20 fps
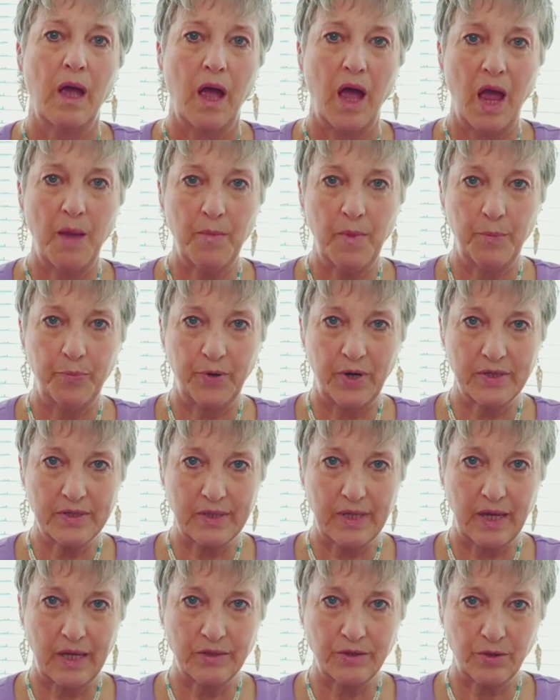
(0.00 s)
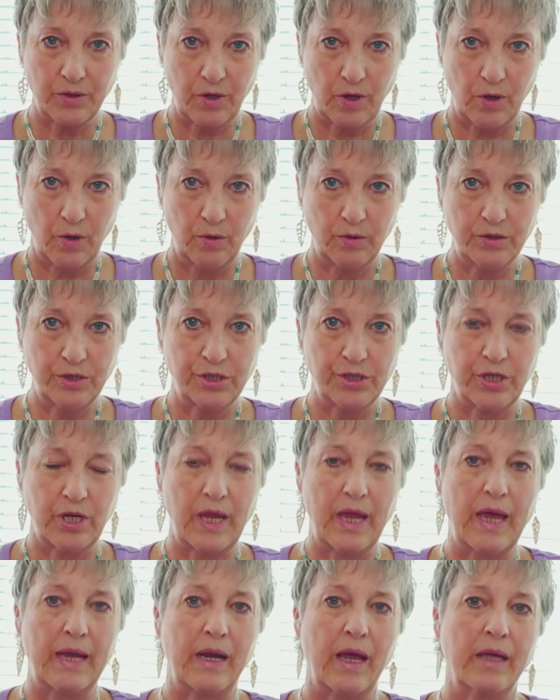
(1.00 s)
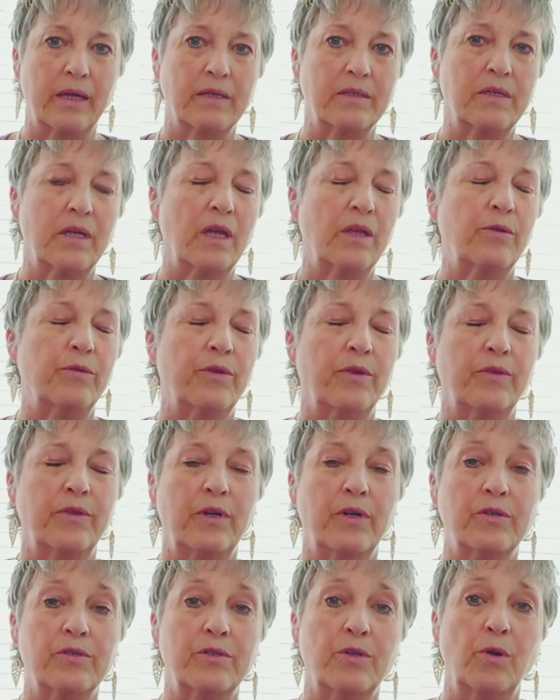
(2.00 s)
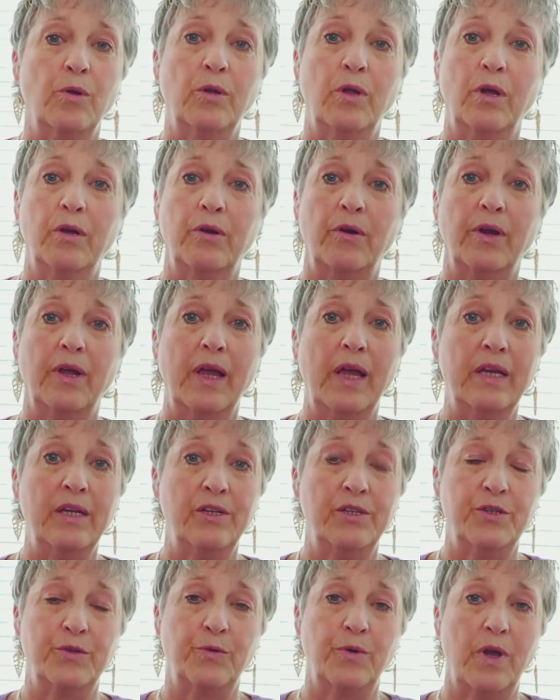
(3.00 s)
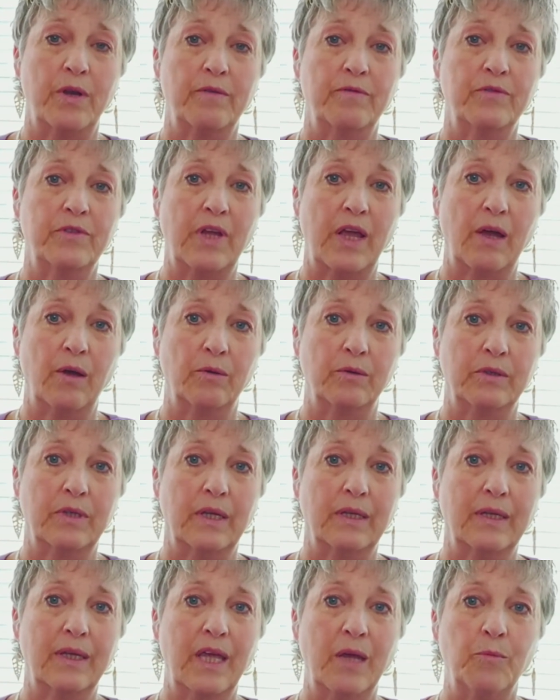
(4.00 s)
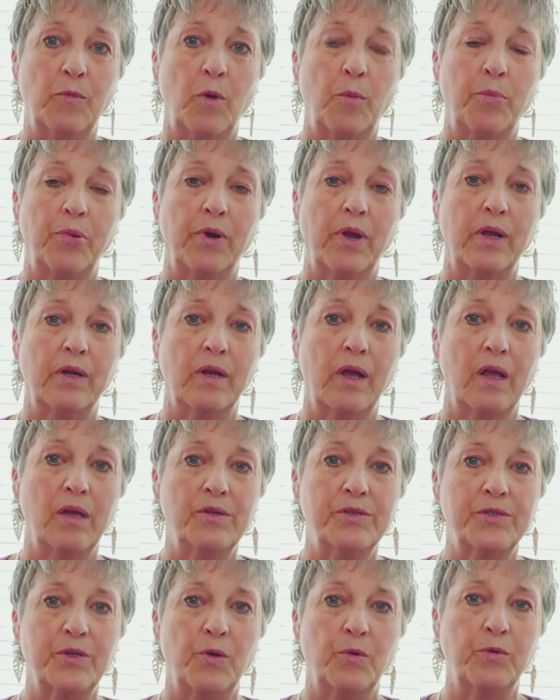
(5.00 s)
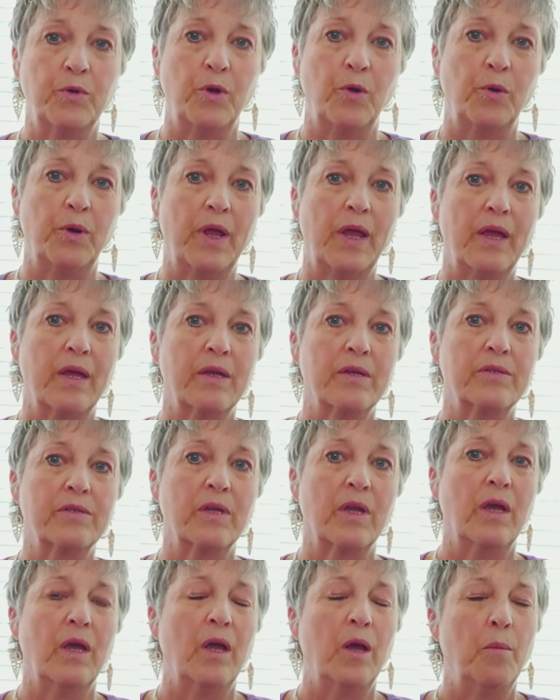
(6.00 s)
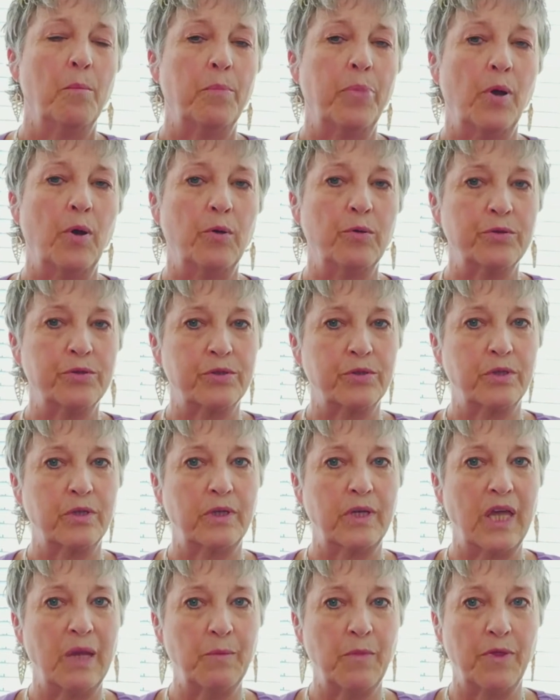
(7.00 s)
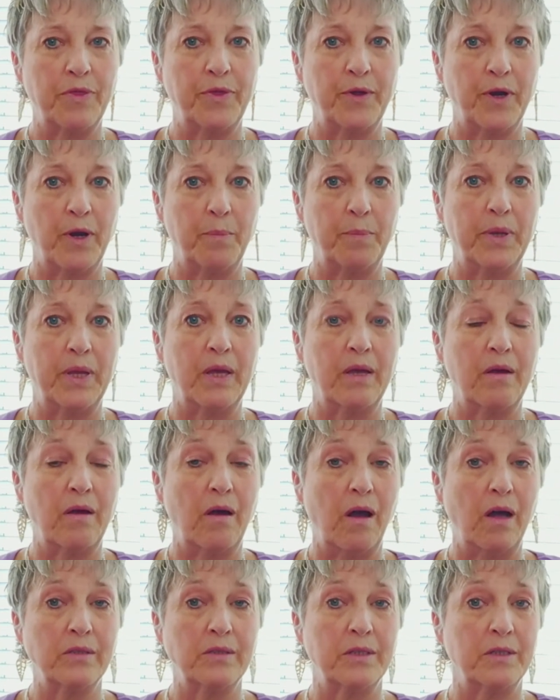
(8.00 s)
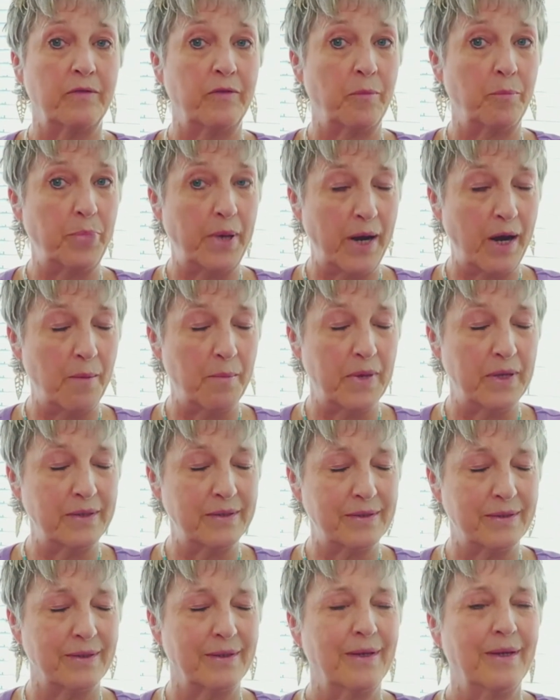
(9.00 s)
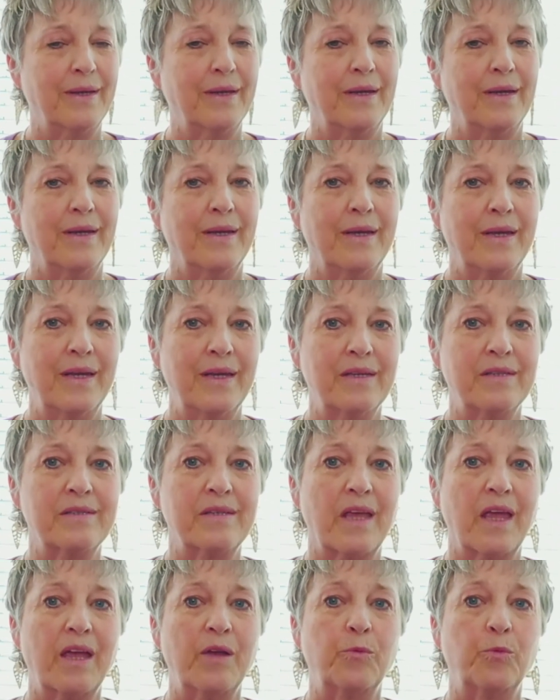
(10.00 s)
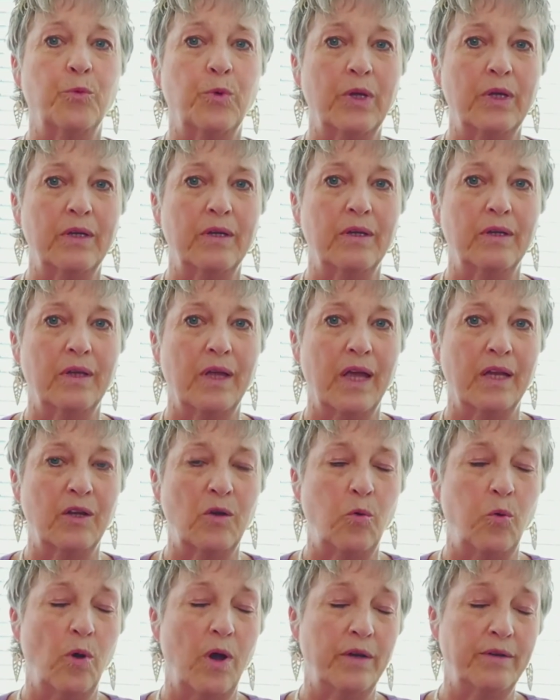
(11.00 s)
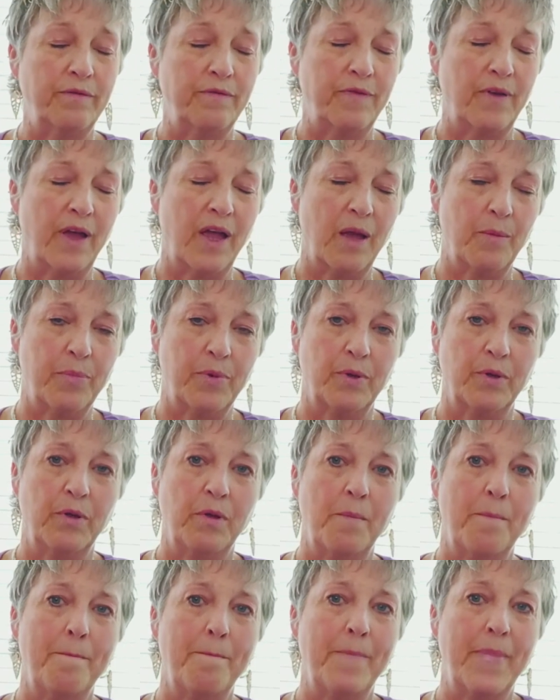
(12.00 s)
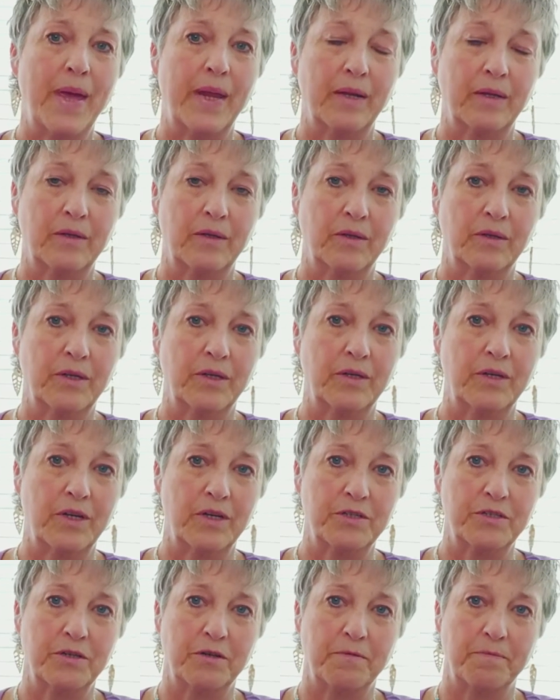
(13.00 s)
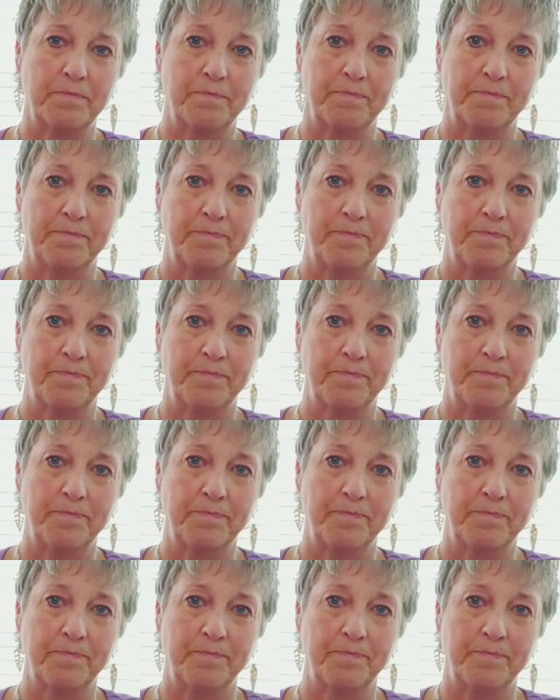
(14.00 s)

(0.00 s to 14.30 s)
I'm a breast cancer coach, and I can tell you that there's no longer any shred of doubt that Chemo Brain, also known as post-chemotherapy cognitive impairment, is a real and quantifiable medical condition.